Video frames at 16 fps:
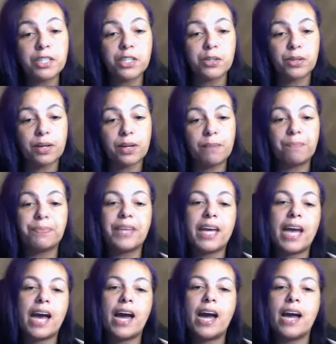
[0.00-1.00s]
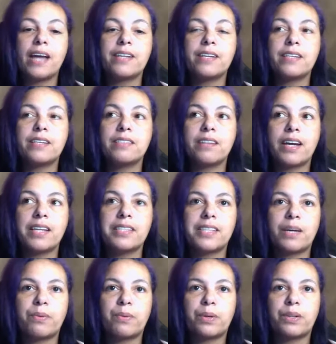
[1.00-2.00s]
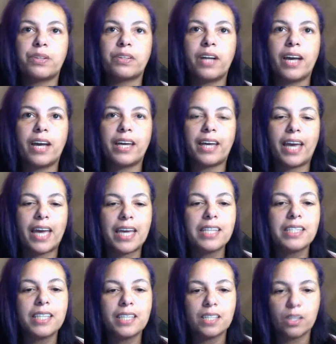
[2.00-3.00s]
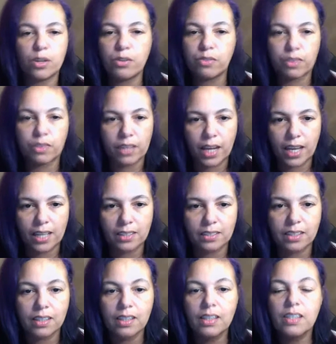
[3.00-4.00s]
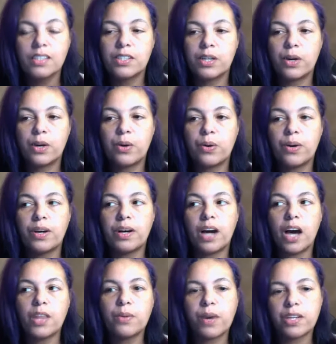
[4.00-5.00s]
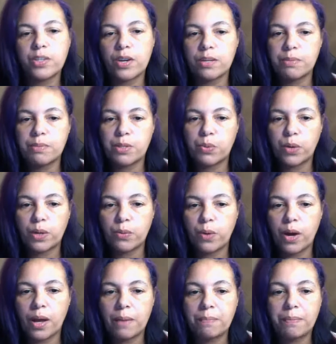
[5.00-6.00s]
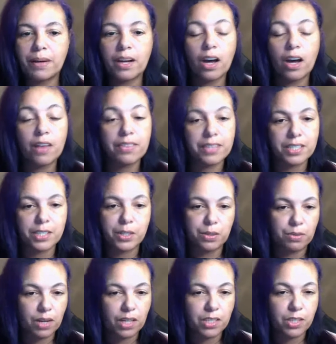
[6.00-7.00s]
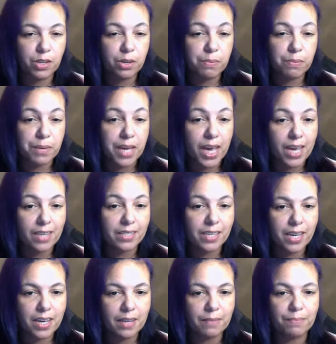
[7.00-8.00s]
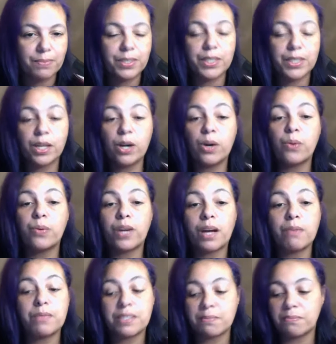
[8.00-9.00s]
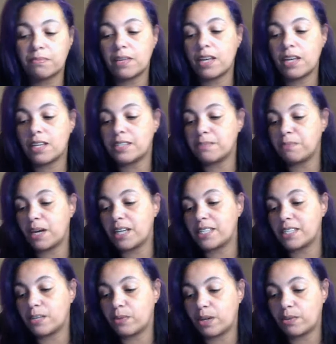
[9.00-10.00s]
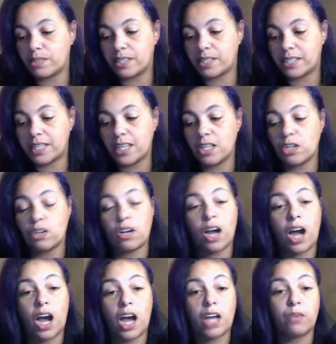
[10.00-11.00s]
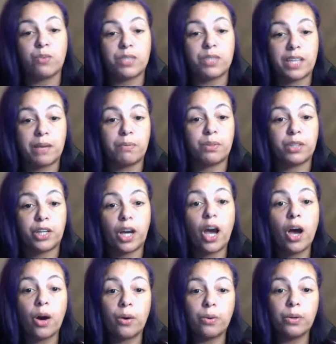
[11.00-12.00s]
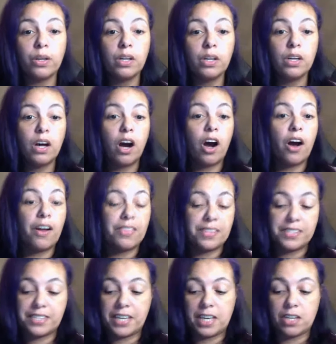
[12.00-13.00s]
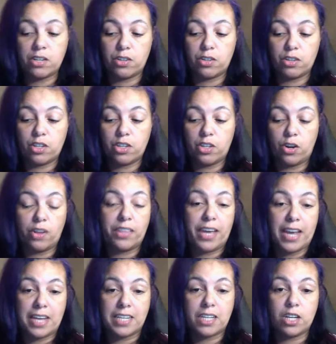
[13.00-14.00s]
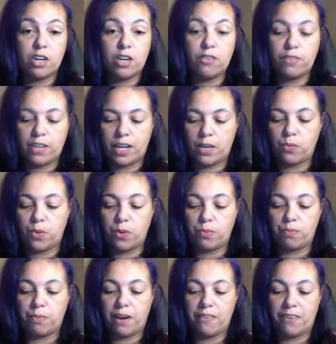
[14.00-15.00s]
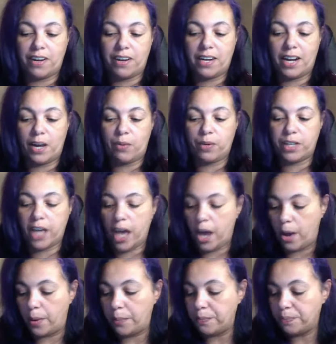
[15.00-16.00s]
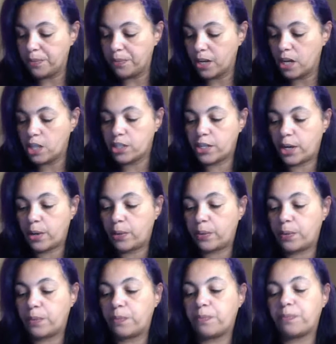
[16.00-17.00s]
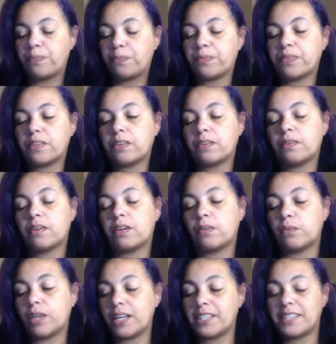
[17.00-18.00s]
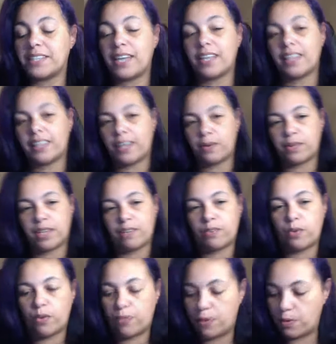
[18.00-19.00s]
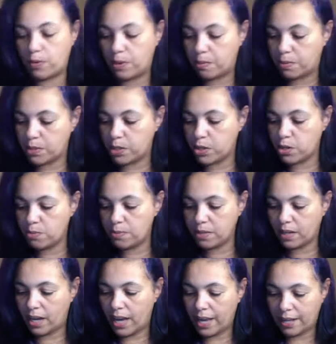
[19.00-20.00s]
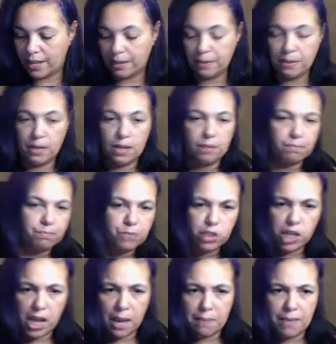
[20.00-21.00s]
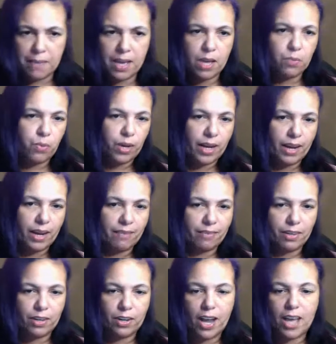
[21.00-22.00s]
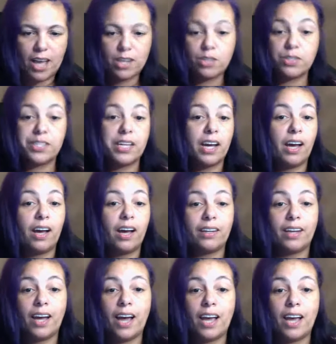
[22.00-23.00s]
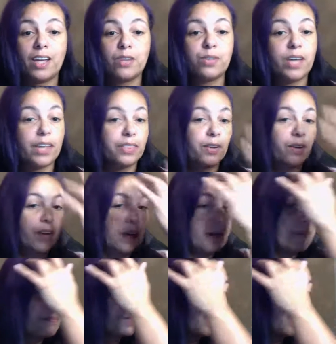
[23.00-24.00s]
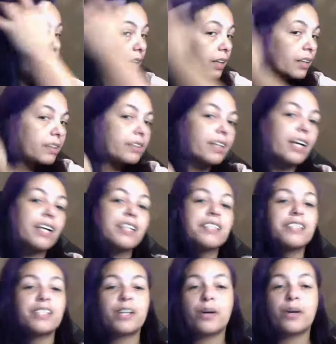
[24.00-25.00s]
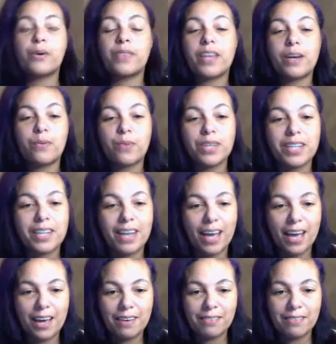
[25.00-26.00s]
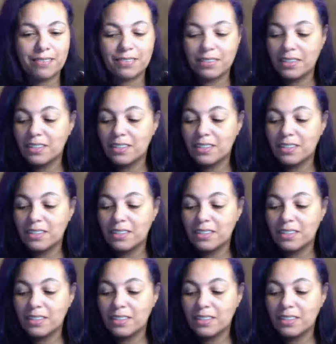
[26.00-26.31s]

Street, they had nights that were like 18 and over night. So otherwise you had to be 21, but on these two nights you could be 18. So when I was a senior, I was able to go on the senior, on the 18 and over night, and my friend and I would go. So when I say that they would give you a phone number, so you'd be like, jam in, whatever, and you'd see a hot guy, you'd get their number, because that we didn't have